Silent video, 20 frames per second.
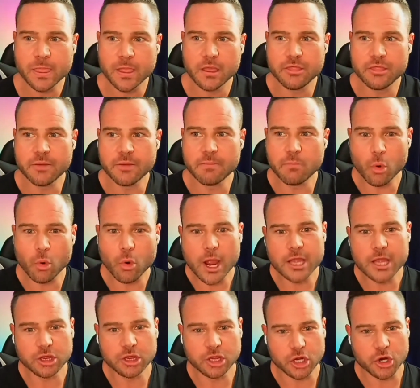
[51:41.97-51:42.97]
the more I
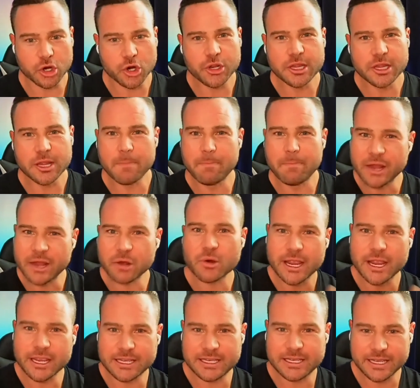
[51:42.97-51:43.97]
learn and the better I
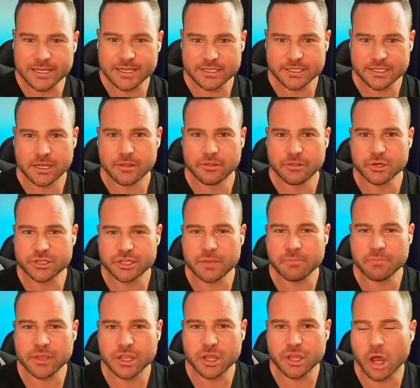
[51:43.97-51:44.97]
get, there's
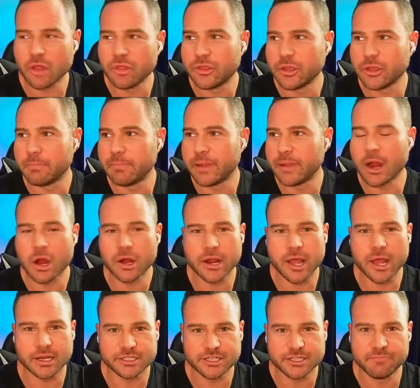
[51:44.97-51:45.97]
something called the
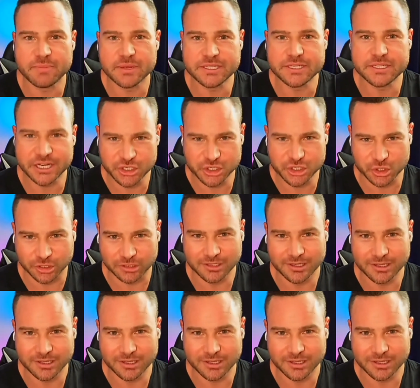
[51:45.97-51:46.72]
paradox of potential.